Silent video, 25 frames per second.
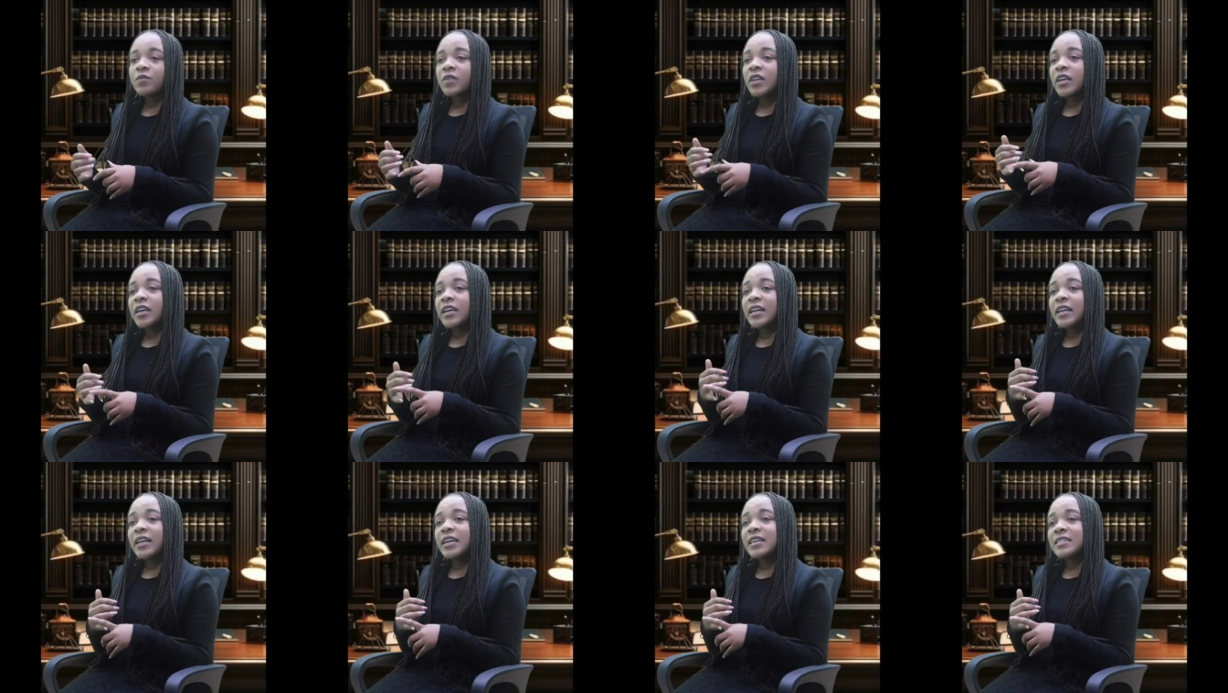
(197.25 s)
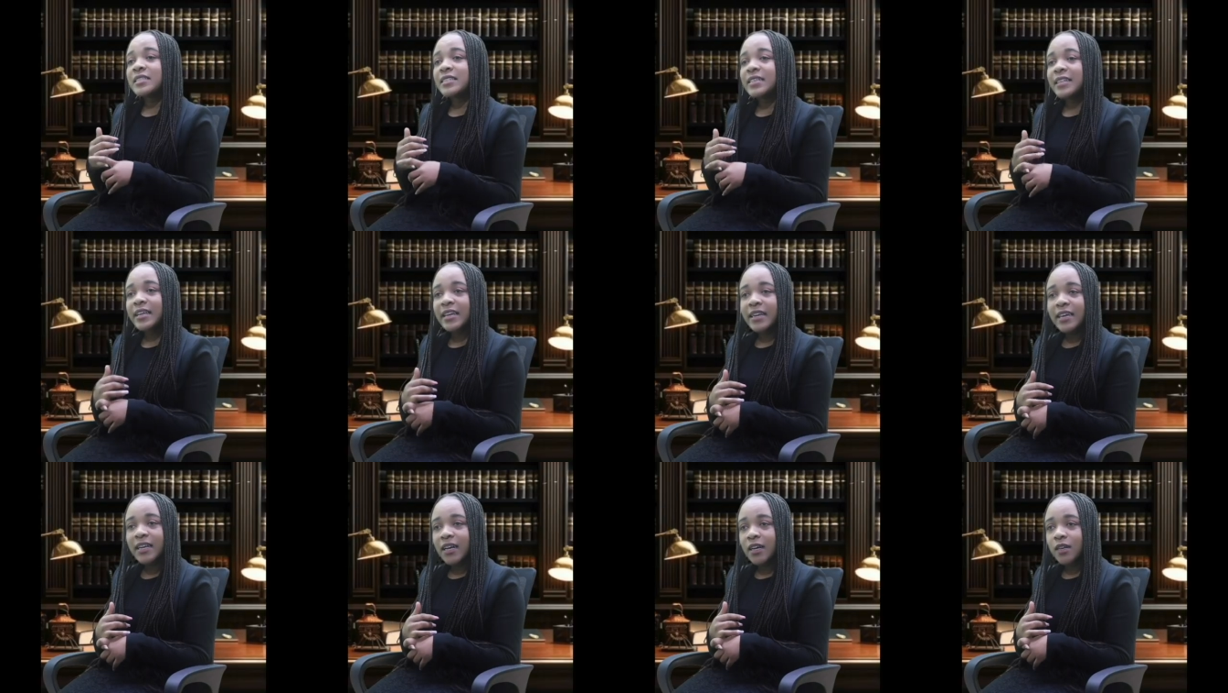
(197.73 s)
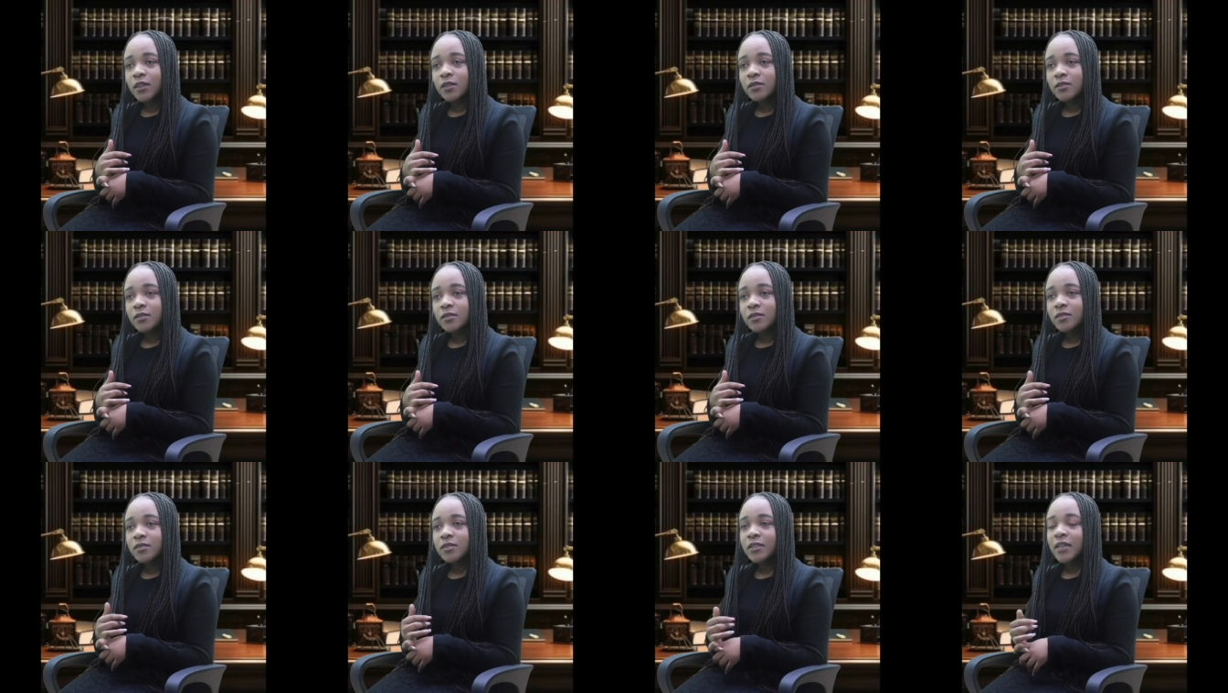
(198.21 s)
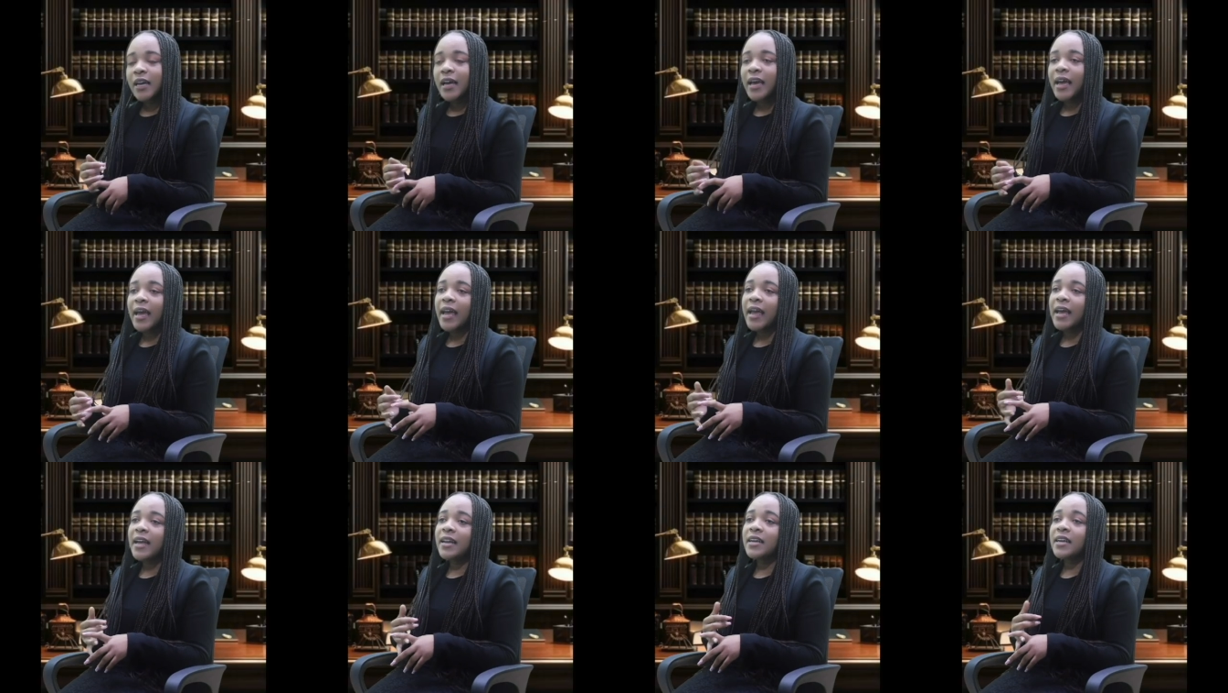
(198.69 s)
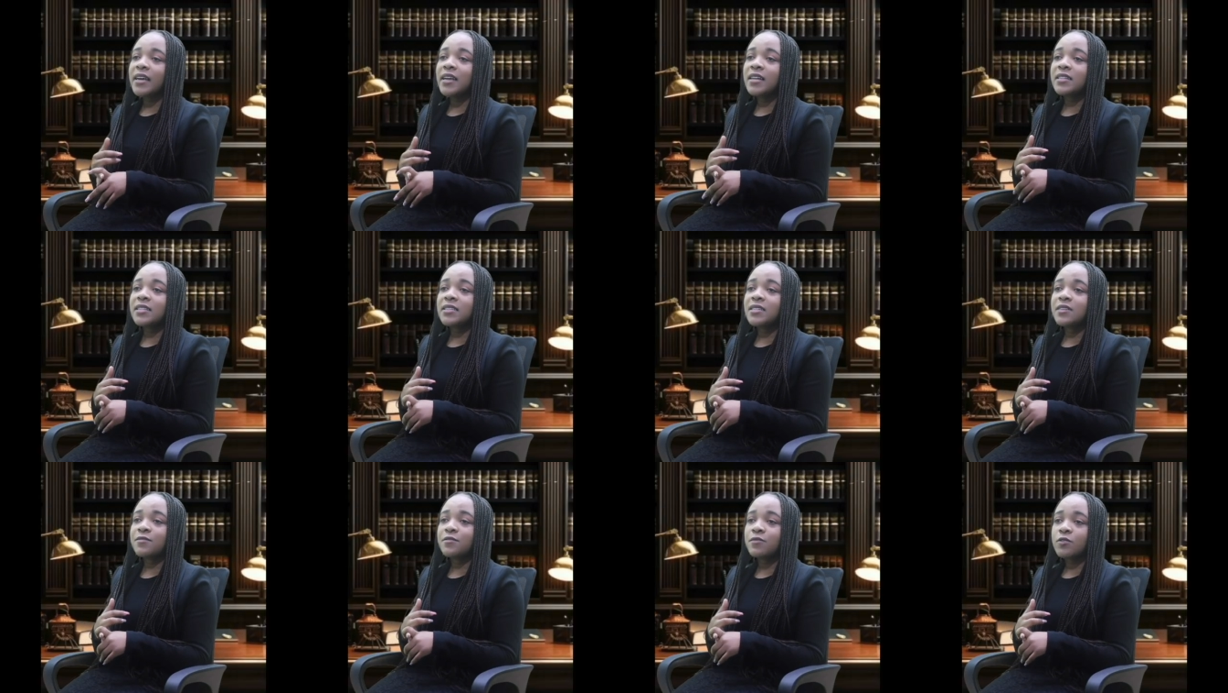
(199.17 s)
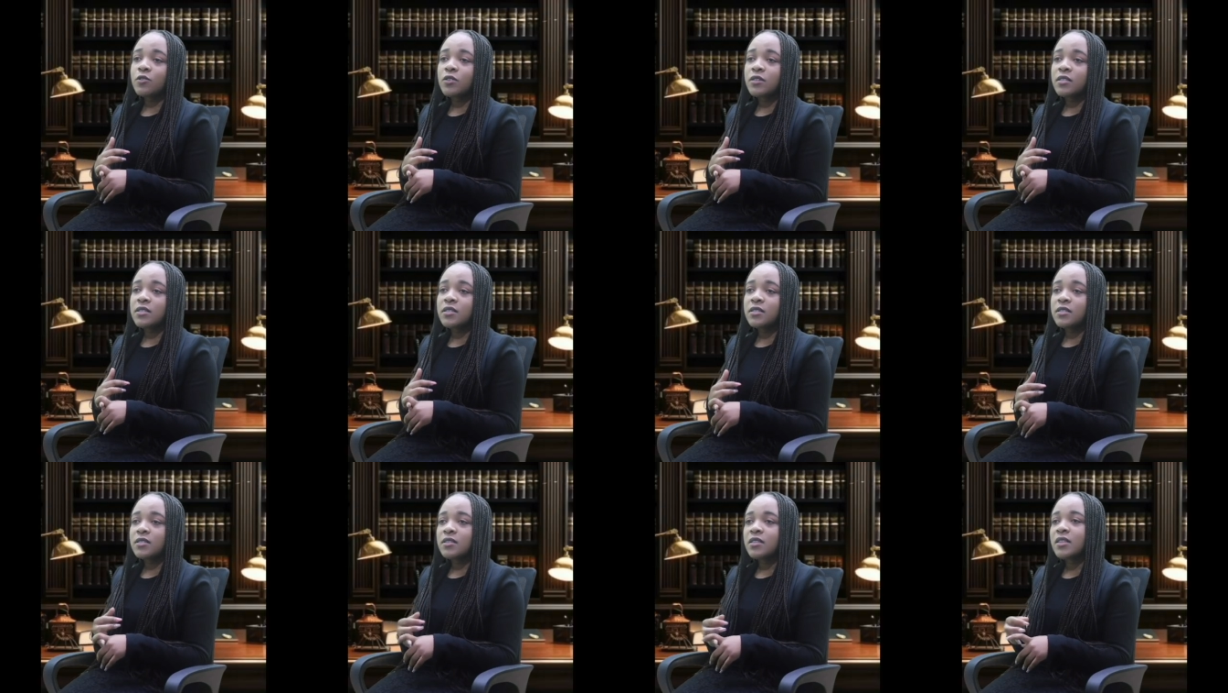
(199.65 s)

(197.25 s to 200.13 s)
it is legal, and in divorce,